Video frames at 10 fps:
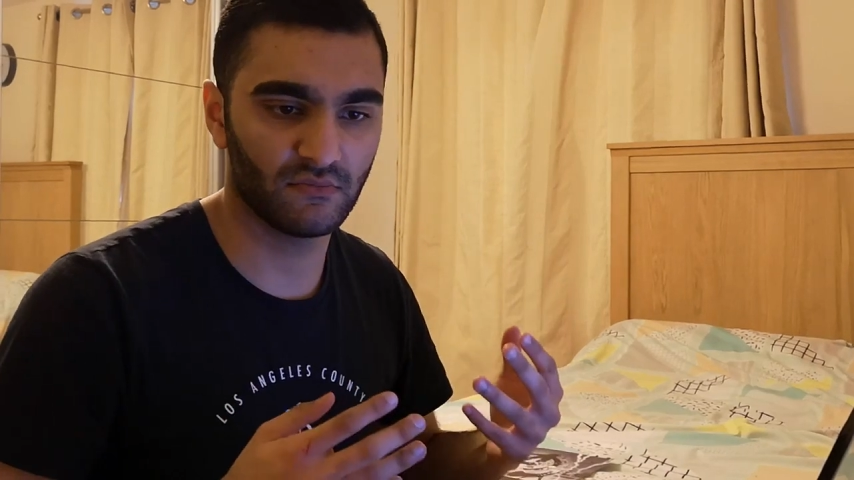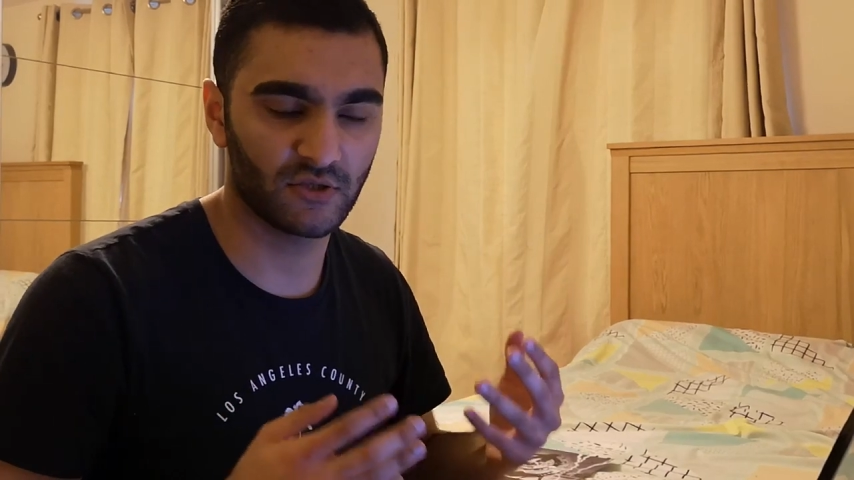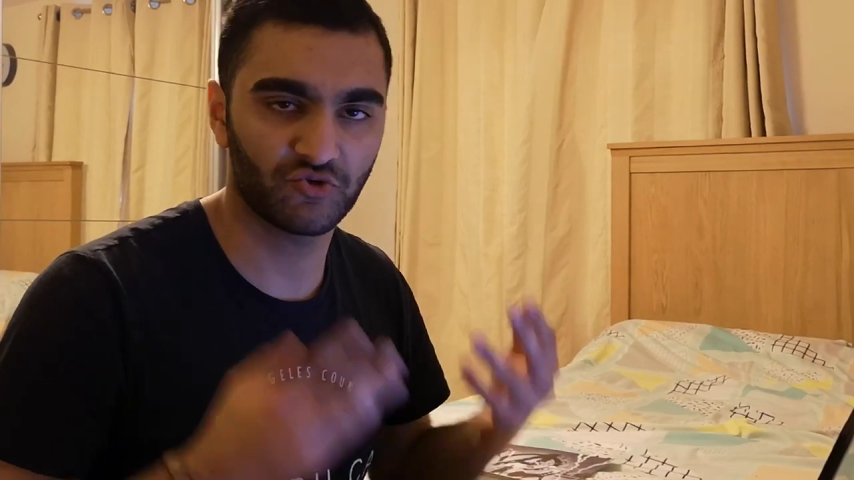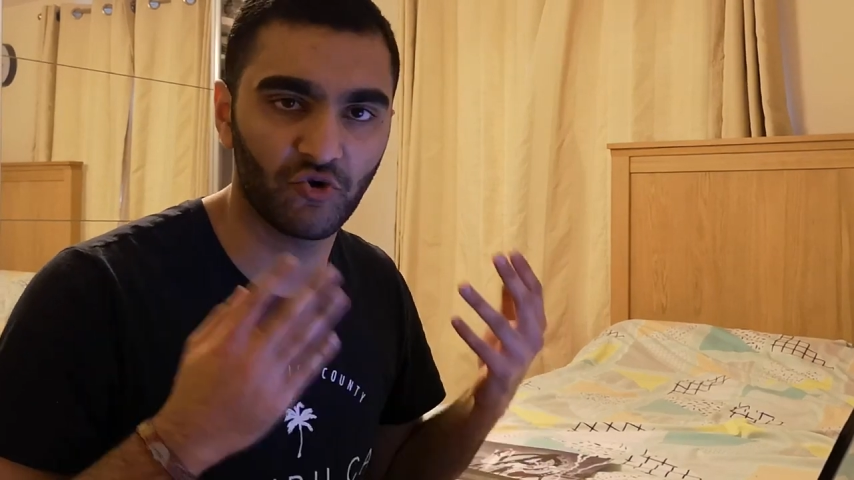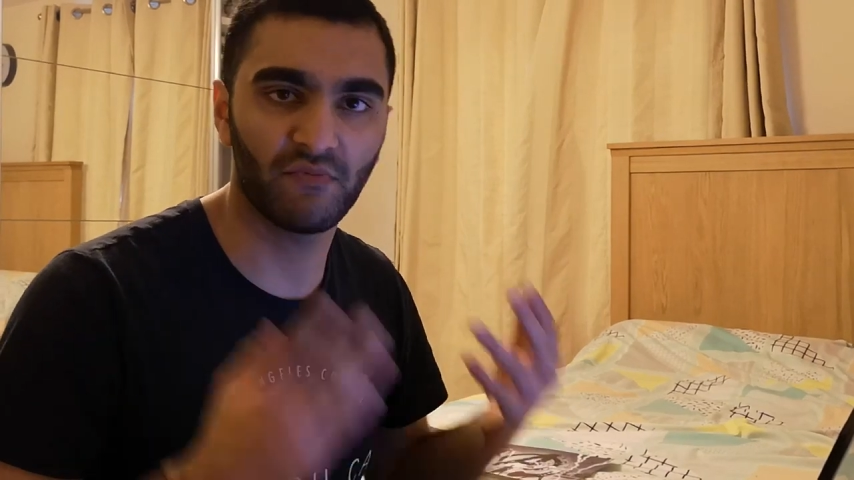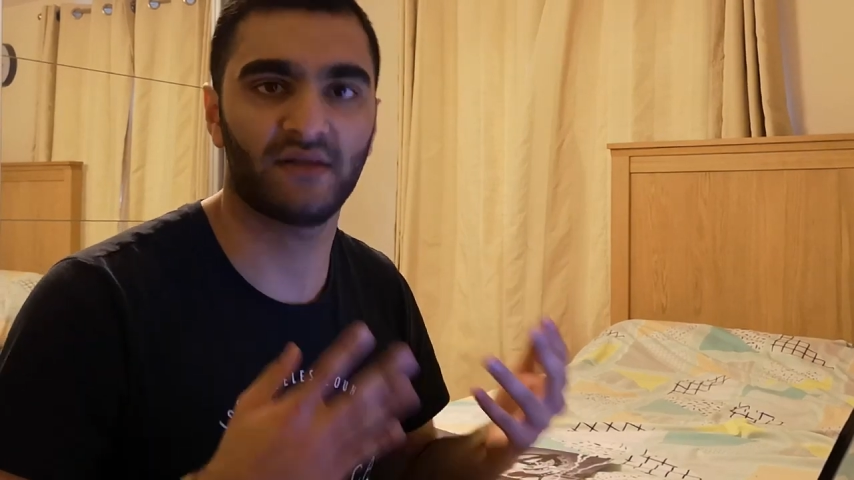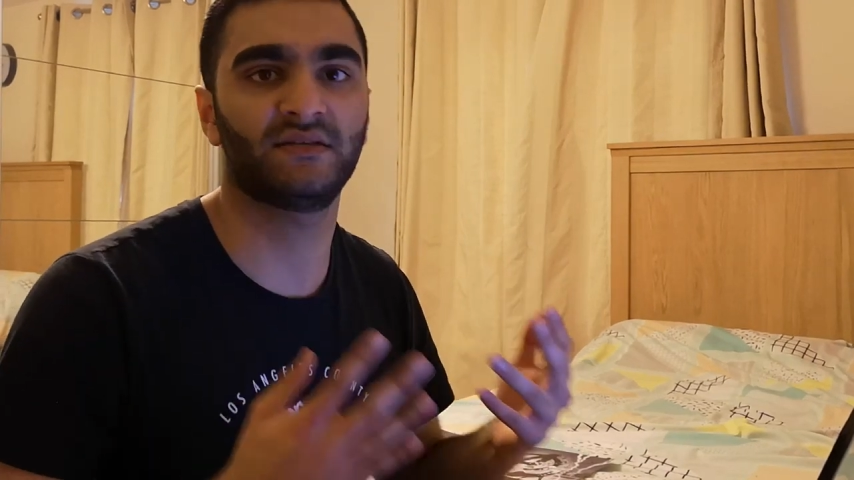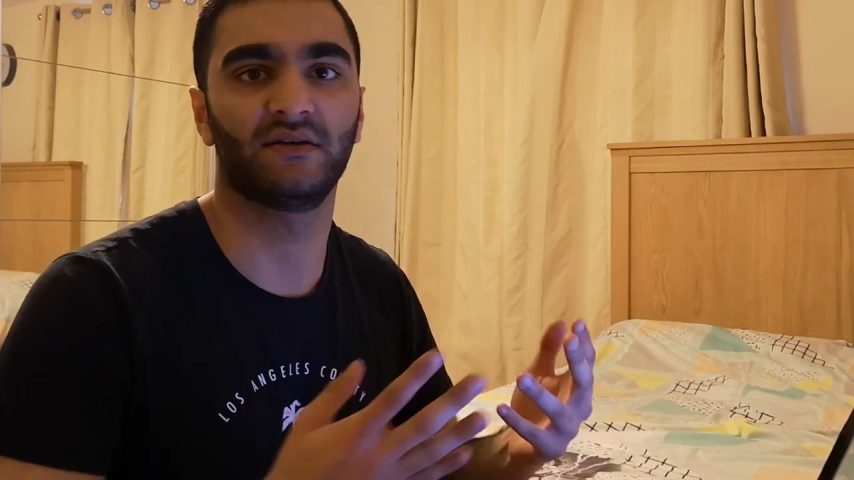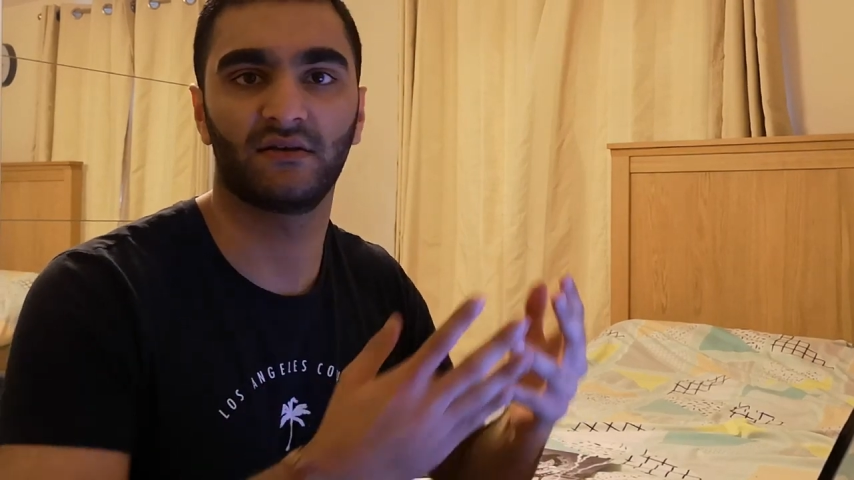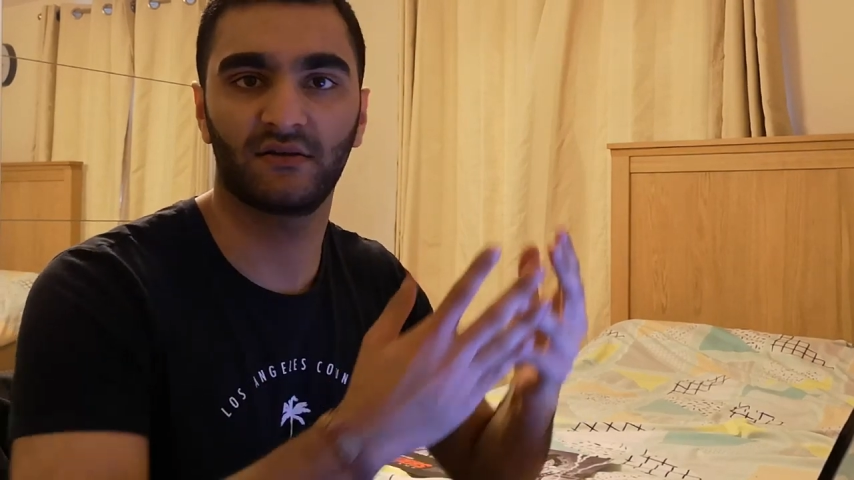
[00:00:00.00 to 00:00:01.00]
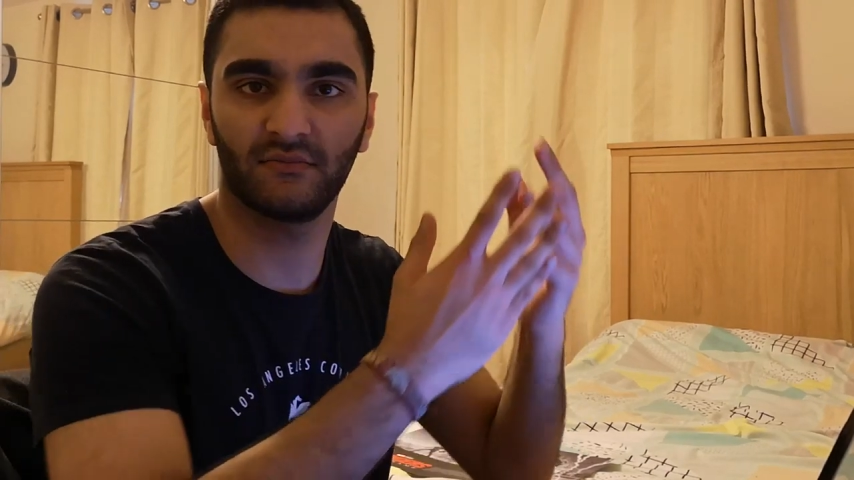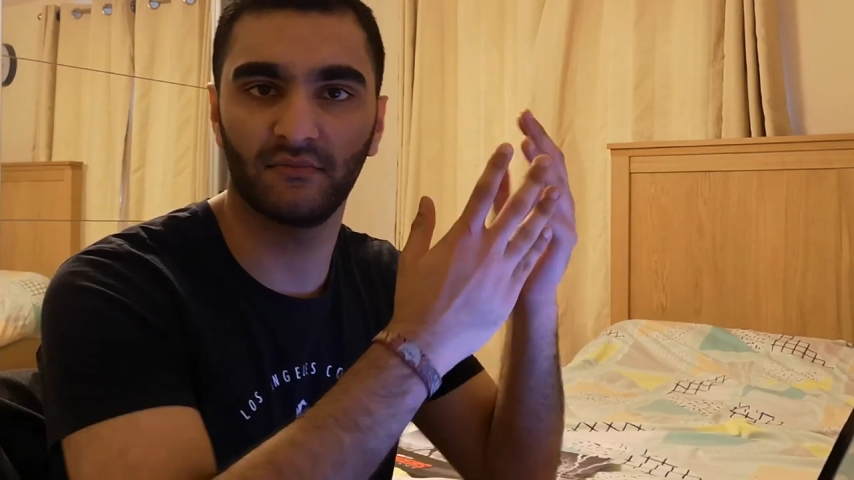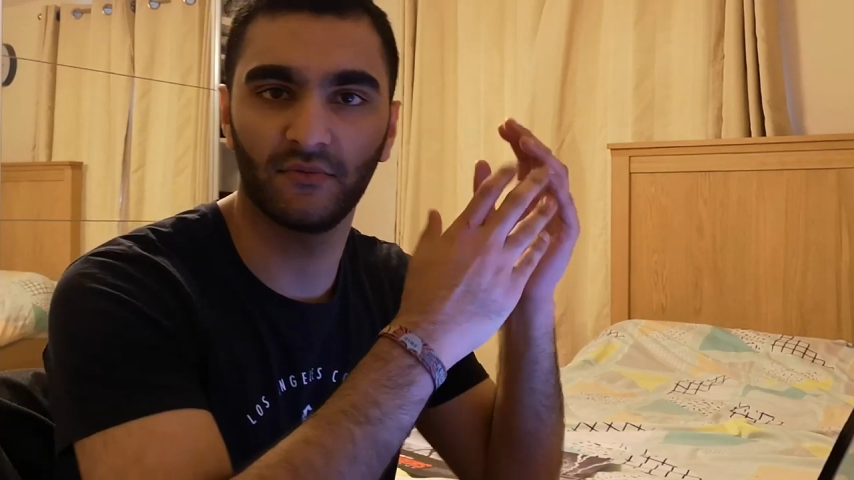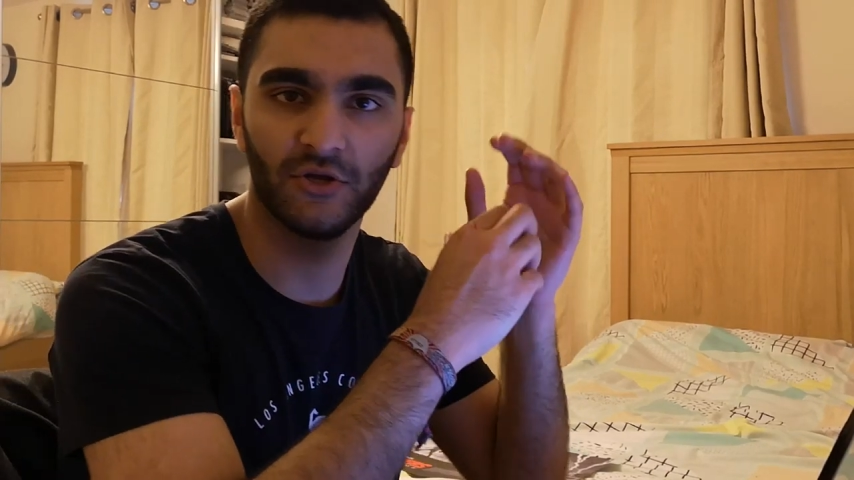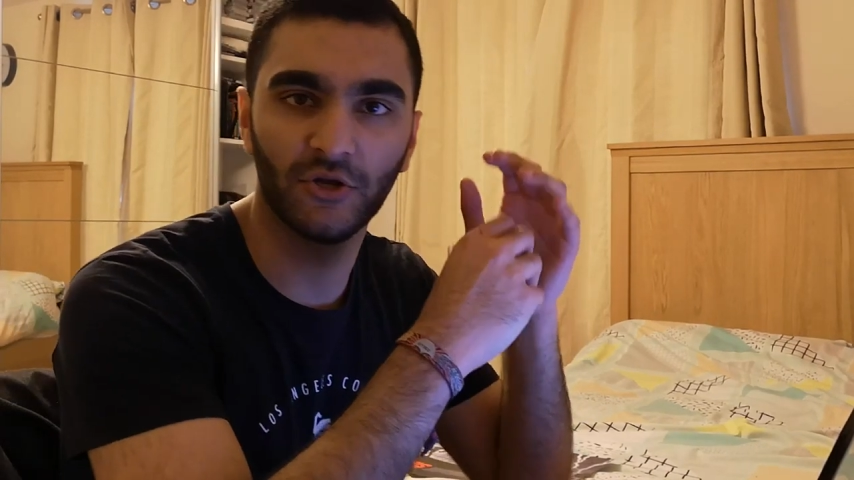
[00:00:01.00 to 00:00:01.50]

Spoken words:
a traumatic, you